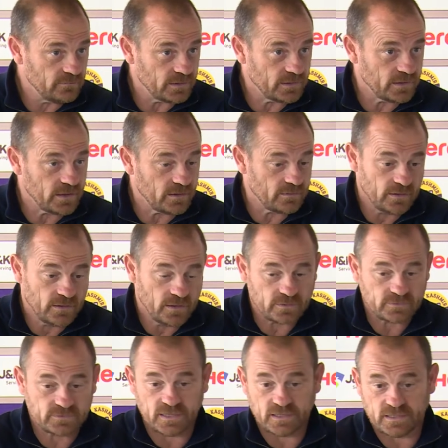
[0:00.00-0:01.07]
in a, a
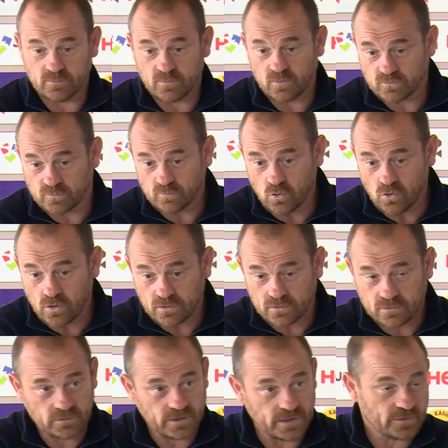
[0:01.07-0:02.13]
stadium that was more
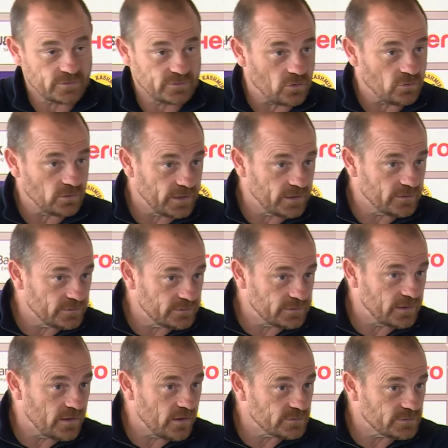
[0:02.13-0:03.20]
like Salt Lake than
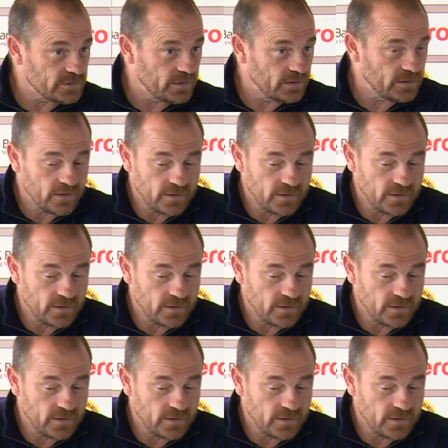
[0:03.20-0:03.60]
T R C.